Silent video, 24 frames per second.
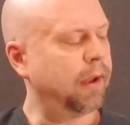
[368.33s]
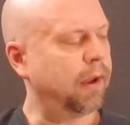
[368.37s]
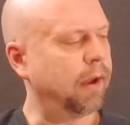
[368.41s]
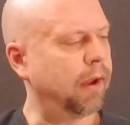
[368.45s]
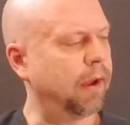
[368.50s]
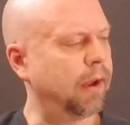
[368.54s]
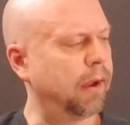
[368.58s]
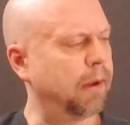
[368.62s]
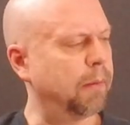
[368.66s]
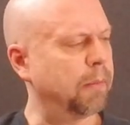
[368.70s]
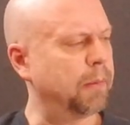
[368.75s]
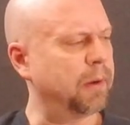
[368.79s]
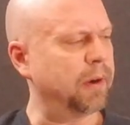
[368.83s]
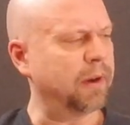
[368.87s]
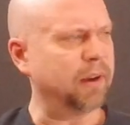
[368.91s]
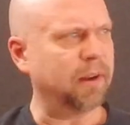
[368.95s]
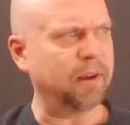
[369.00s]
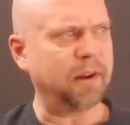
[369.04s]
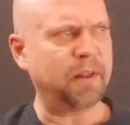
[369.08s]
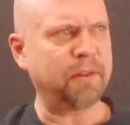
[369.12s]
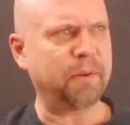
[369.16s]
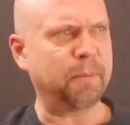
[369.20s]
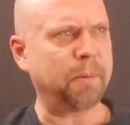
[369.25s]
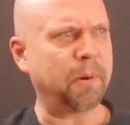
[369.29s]
but in
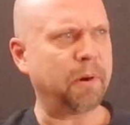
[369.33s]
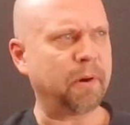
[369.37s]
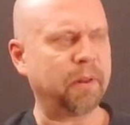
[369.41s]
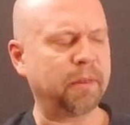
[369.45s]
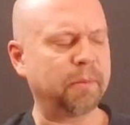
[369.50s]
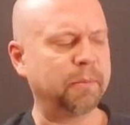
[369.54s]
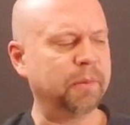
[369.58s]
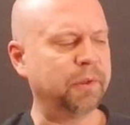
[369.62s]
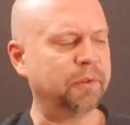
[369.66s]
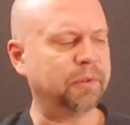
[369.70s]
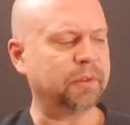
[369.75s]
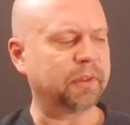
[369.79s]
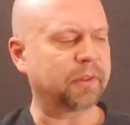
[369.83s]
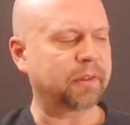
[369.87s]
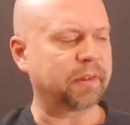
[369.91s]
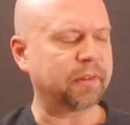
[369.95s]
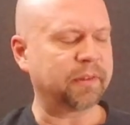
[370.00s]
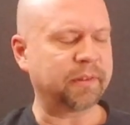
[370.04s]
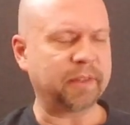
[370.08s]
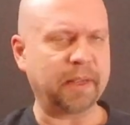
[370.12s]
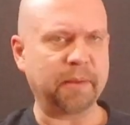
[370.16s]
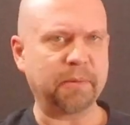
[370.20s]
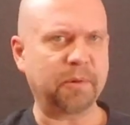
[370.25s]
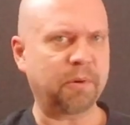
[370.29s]
another part of the music, the
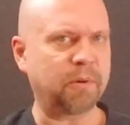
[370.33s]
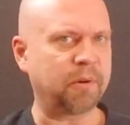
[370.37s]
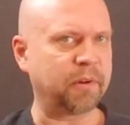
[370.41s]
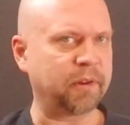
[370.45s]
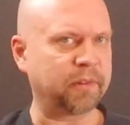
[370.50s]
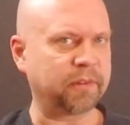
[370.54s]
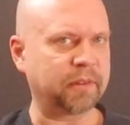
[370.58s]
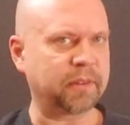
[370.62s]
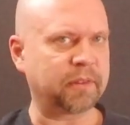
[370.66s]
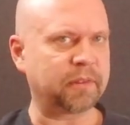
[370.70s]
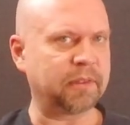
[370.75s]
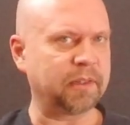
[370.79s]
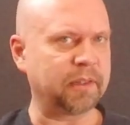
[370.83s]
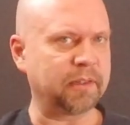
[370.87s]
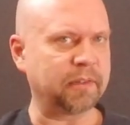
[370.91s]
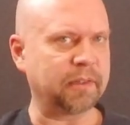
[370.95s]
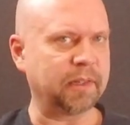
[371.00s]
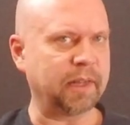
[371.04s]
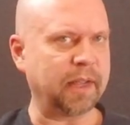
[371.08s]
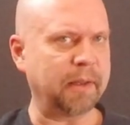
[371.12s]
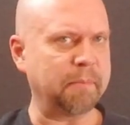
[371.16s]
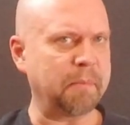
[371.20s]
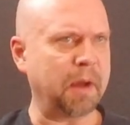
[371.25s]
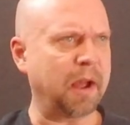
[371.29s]
same chord is listed as
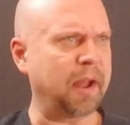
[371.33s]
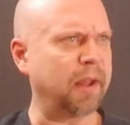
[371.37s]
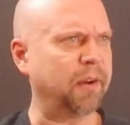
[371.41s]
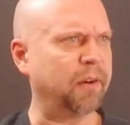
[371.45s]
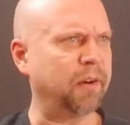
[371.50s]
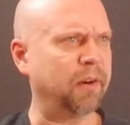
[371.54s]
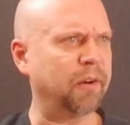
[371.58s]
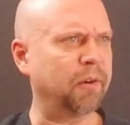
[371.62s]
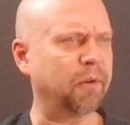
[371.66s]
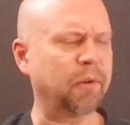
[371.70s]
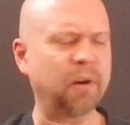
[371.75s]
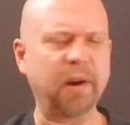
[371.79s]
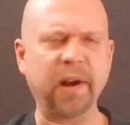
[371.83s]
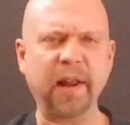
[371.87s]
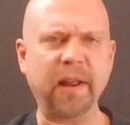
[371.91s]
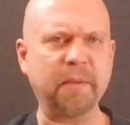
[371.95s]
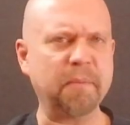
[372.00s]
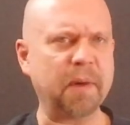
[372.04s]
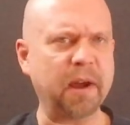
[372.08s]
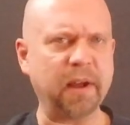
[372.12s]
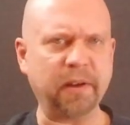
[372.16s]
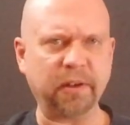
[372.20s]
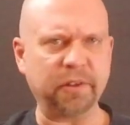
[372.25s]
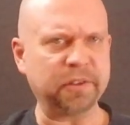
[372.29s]
an A minor or an A
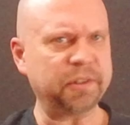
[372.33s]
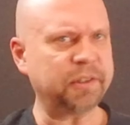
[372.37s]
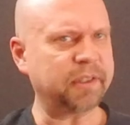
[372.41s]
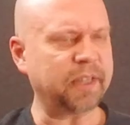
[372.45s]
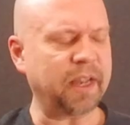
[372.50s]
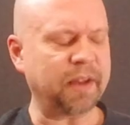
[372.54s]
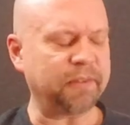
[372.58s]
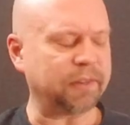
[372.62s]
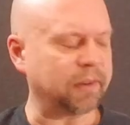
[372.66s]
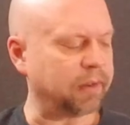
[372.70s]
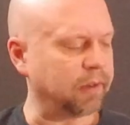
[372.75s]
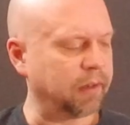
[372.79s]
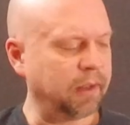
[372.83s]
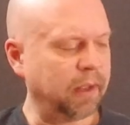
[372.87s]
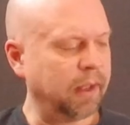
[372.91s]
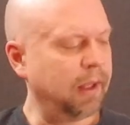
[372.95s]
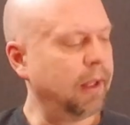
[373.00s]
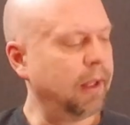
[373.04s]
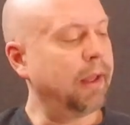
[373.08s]
minor 7.